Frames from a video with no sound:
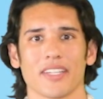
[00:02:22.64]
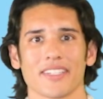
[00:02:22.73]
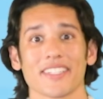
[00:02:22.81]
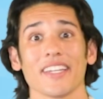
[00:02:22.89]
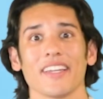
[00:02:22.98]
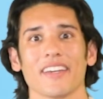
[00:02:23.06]

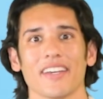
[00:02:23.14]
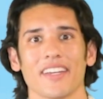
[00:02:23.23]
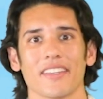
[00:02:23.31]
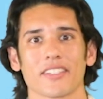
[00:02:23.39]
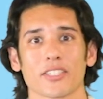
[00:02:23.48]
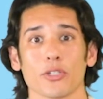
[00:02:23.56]
See,
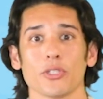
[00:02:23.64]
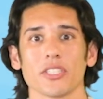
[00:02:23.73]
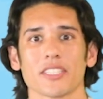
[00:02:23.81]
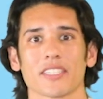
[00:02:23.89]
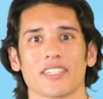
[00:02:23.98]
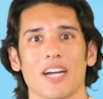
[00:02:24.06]
the
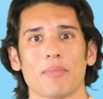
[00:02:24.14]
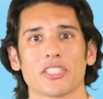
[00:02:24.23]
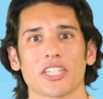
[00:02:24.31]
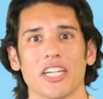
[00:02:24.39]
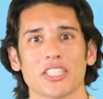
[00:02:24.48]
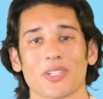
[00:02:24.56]
solutions to climate
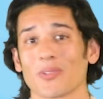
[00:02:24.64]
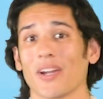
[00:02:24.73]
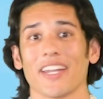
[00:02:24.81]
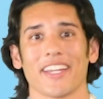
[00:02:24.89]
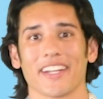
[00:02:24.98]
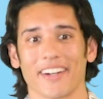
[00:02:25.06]
change are
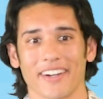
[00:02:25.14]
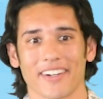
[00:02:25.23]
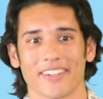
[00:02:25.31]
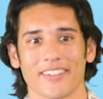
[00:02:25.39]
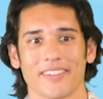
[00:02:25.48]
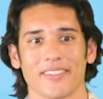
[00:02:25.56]
already here.